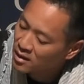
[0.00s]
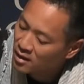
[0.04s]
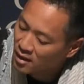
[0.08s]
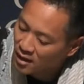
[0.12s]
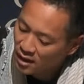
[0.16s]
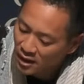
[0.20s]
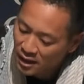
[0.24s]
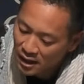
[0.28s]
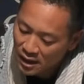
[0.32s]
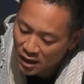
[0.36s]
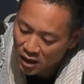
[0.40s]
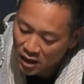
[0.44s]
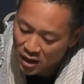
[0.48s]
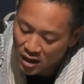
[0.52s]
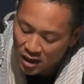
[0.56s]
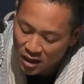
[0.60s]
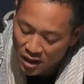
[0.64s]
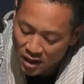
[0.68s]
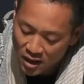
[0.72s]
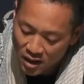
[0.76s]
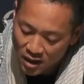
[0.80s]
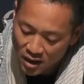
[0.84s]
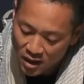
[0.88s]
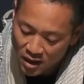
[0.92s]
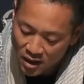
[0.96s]
Uh,
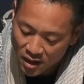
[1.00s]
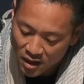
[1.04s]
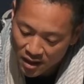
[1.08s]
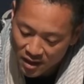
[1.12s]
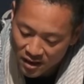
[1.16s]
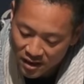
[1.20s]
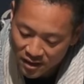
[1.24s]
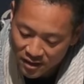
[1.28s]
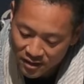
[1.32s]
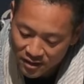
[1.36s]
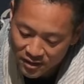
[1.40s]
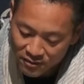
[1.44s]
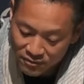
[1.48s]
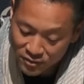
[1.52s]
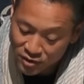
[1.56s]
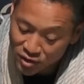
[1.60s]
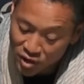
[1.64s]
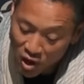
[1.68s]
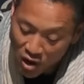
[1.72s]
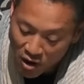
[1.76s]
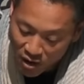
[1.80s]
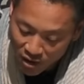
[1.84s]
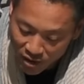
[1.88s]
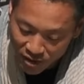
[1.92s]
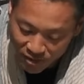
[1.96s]
it was
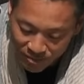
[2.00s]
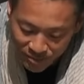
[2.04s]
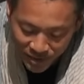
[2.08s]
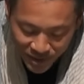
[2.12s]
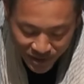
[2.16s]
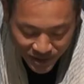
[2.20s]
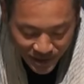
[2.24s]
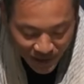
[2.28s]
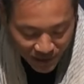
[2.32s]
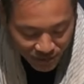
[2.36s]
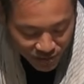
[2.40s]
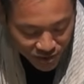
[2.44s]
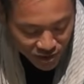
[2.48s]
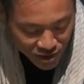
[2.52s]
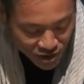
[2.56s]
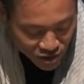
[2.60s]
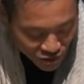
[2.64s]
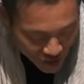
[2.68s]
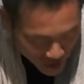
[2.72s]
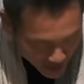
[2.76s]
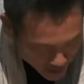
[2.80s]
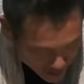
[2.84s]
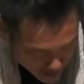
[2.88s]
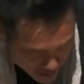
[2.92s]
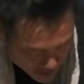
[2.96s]
hard because I was
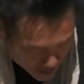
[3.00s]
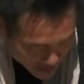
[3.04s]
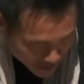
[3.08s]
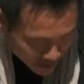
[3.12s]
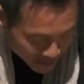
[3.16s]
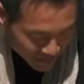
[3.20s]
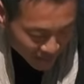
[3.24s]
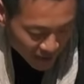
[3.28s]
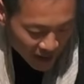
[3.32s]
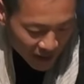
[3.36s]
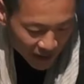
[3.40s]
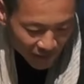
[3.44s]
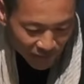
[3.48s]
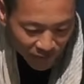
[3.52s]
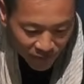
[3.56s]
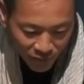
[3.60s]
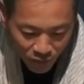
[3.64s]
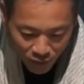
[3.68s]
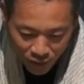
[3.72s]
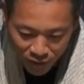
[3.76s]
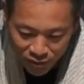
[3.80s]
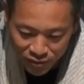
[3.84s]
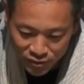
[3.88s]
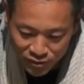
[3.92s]
translating back and forth,